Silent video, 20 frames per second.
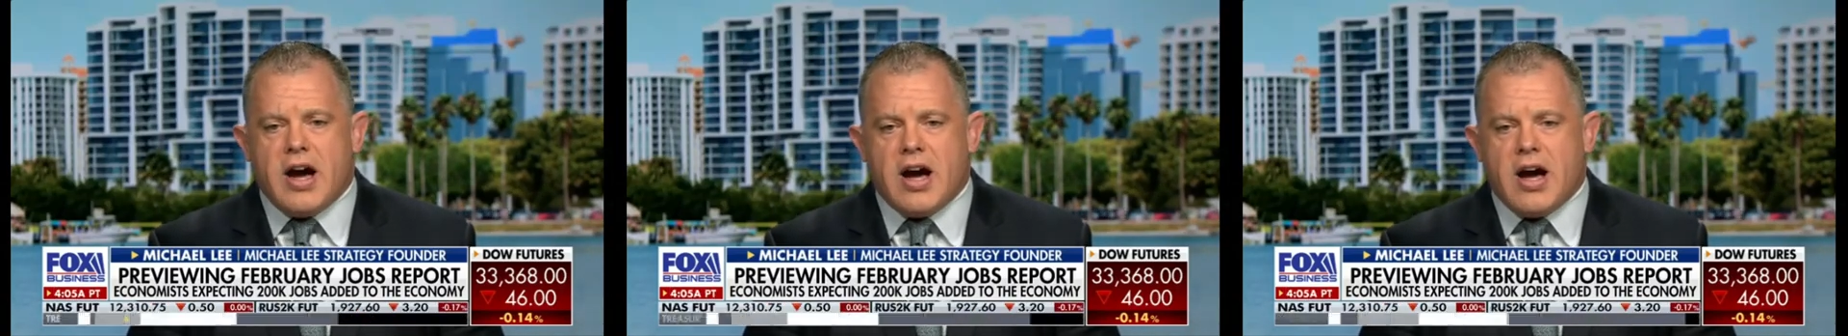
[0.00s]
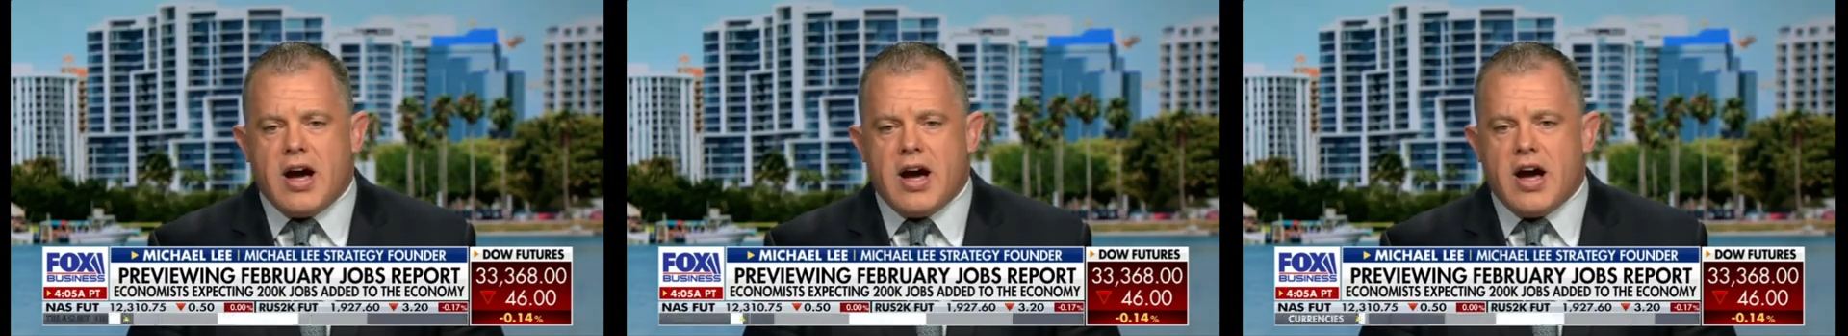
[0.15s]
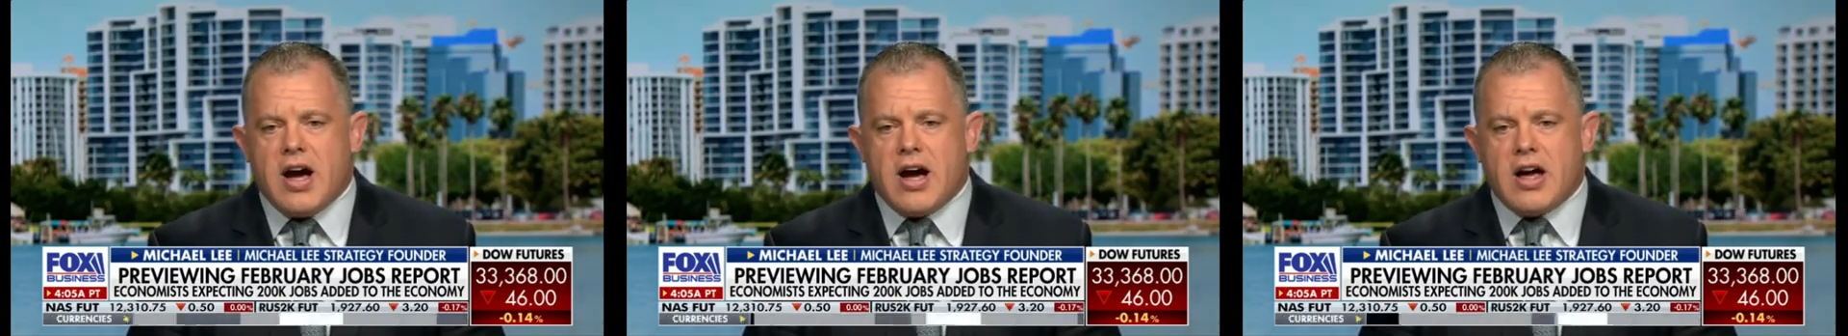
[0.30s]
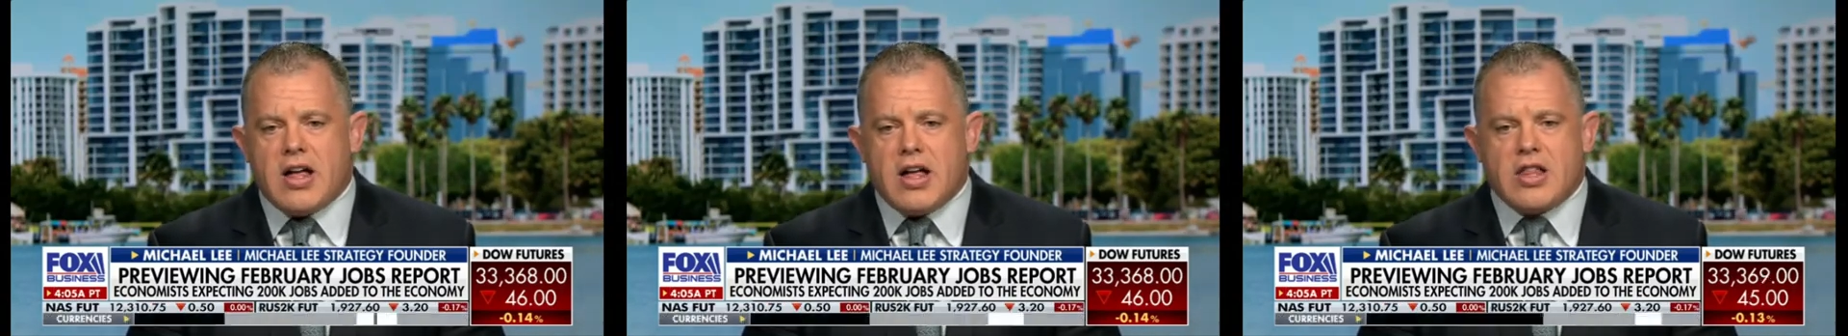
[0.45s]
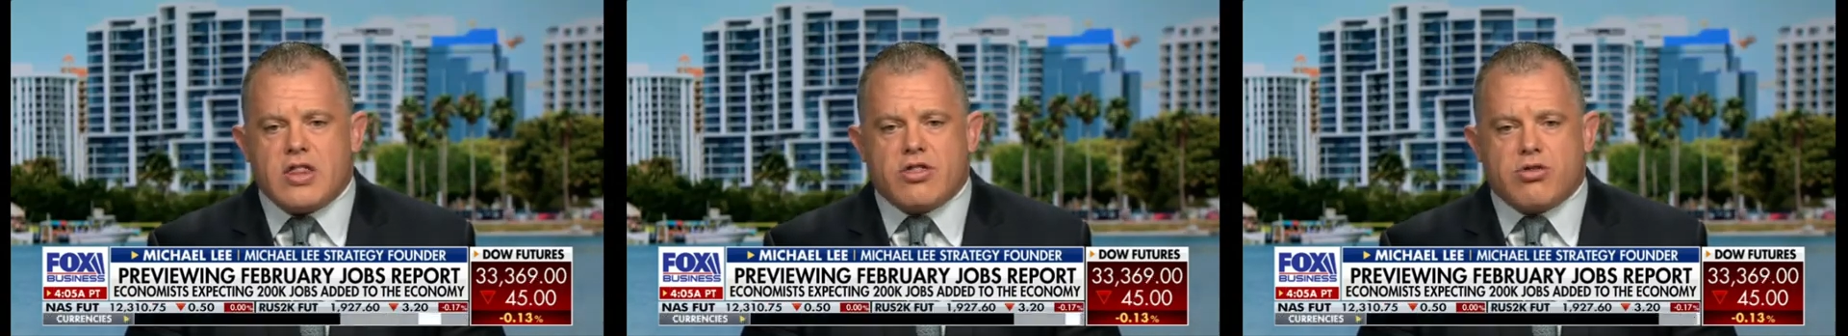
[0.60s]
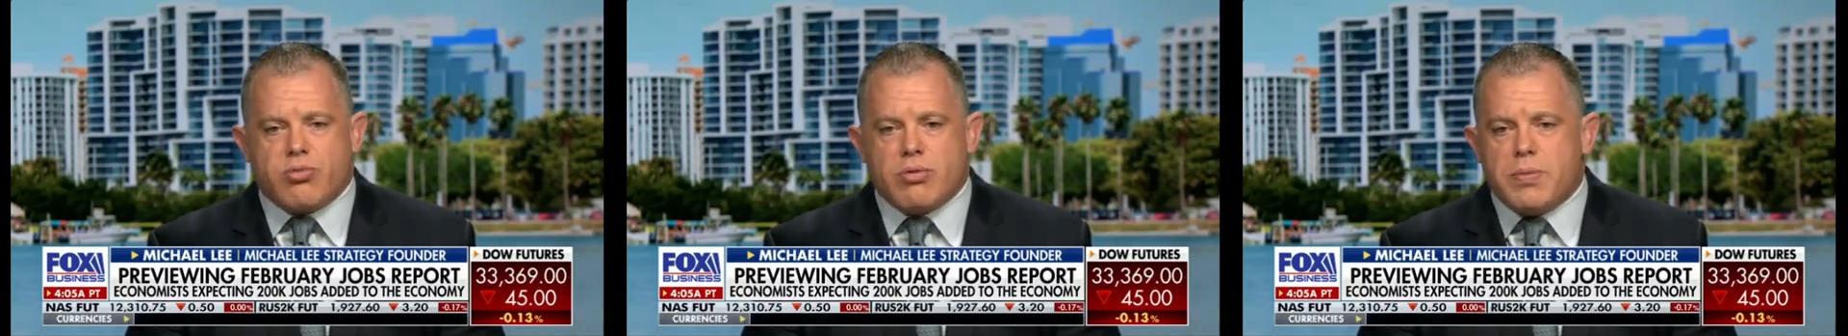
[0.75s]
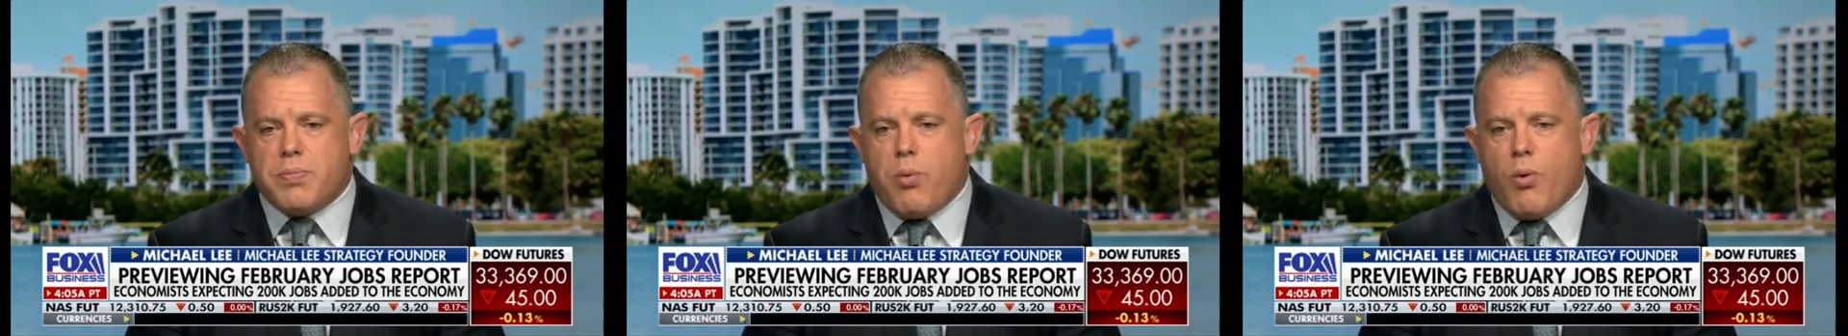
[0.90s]

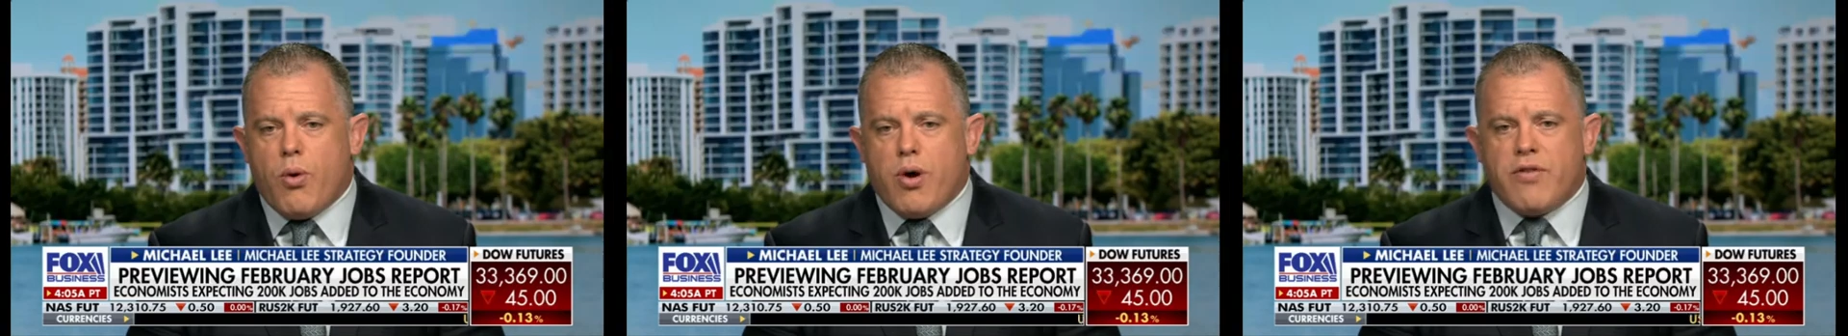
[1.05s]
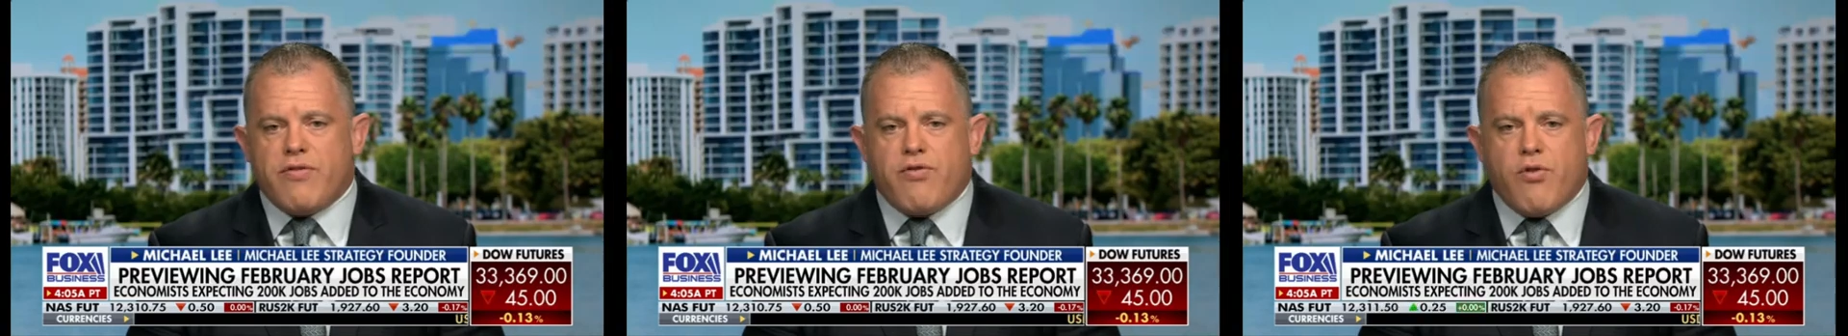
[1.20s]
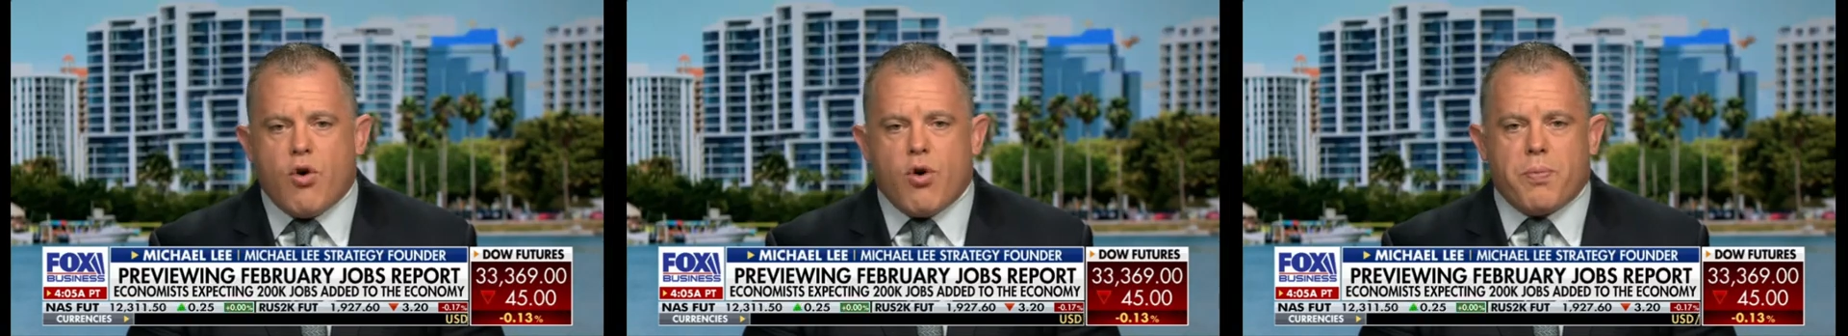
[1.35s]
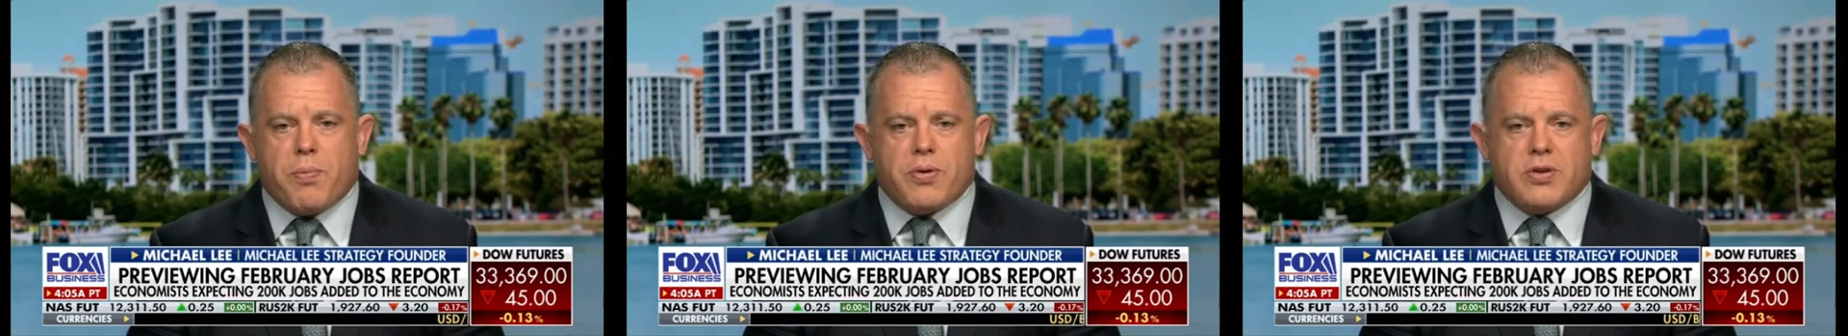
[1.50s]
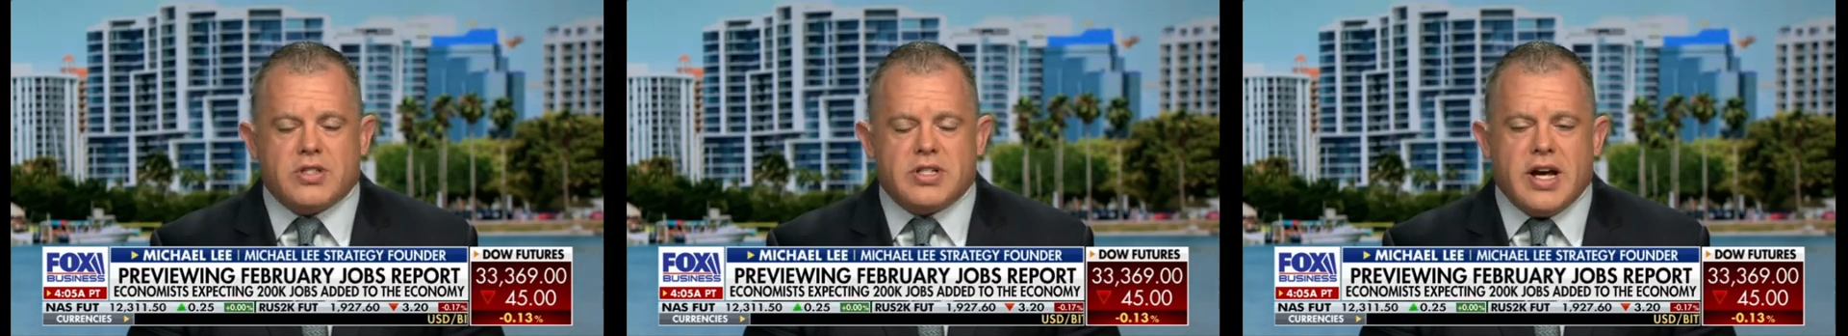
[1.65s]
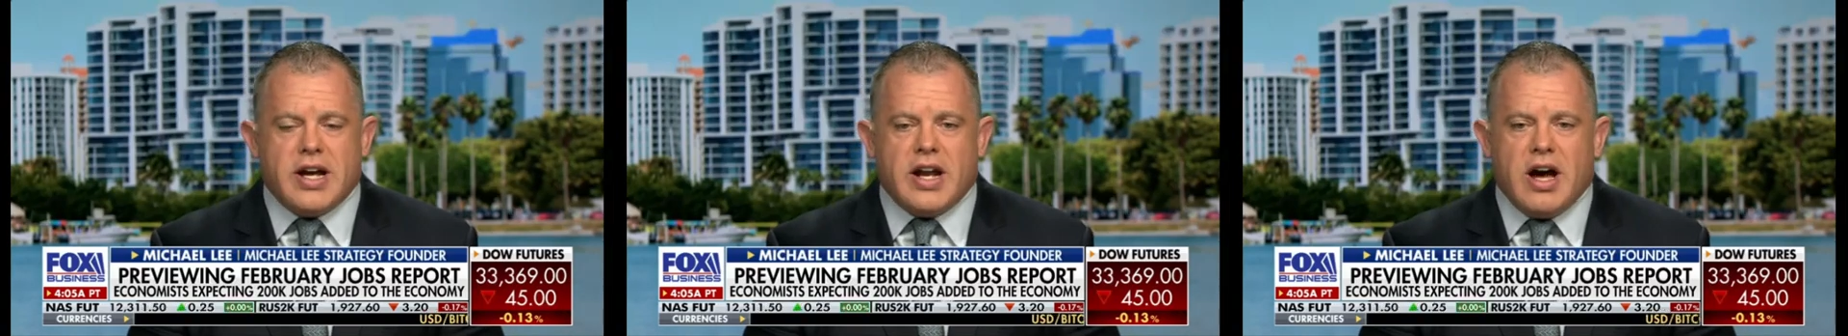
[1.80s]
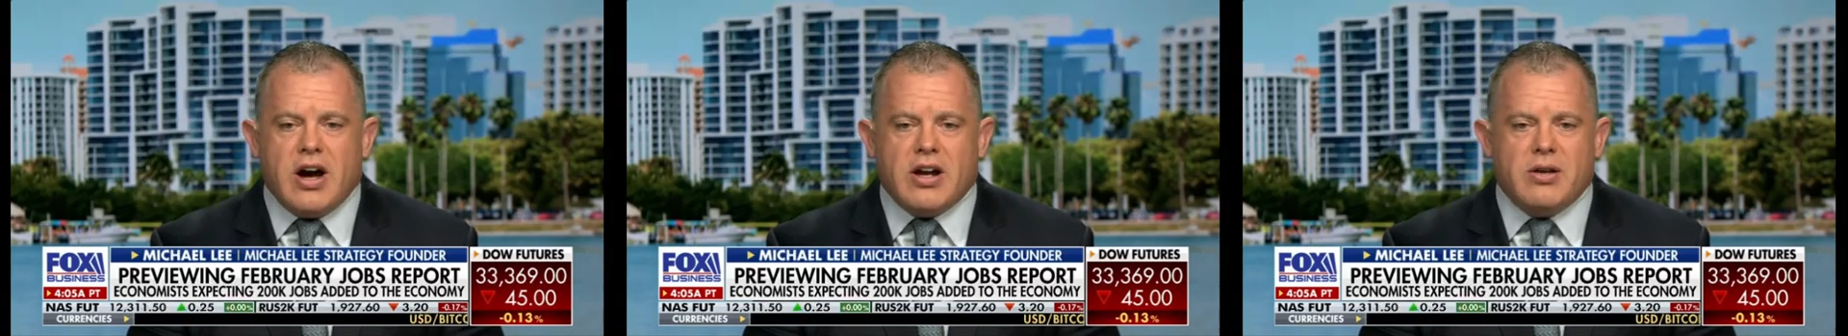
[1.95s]

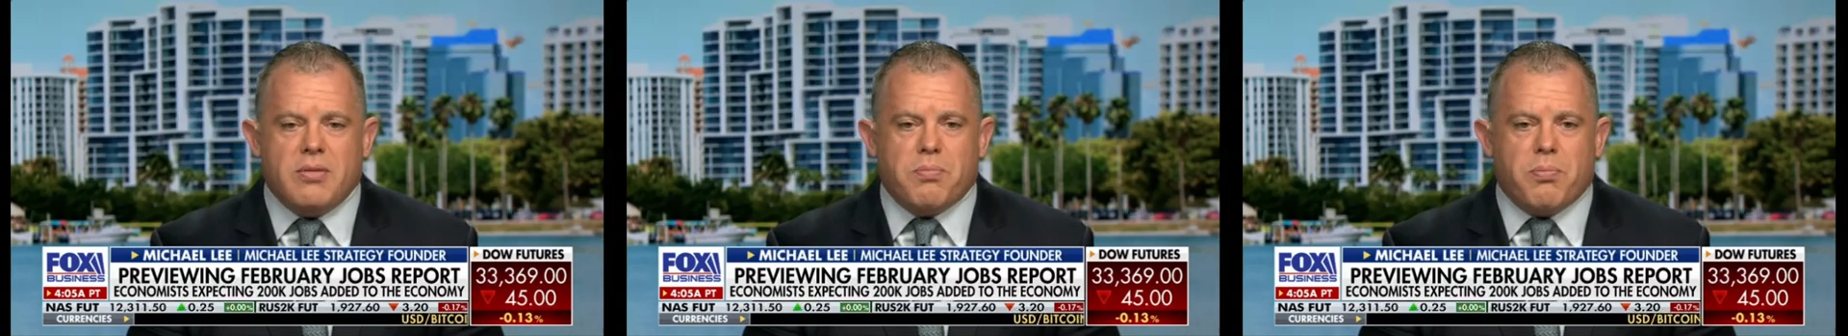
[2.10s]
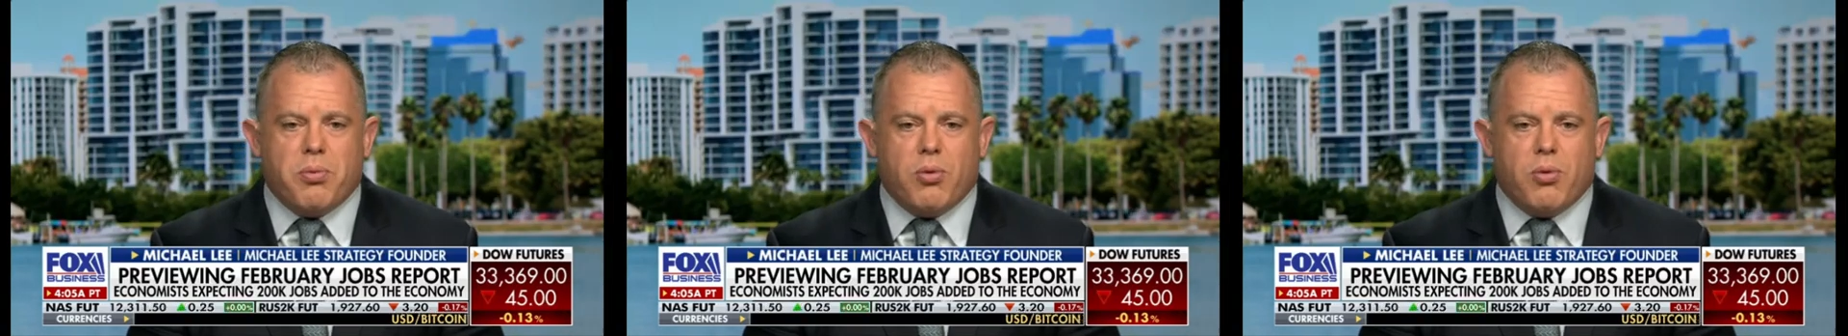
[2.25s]
3.4%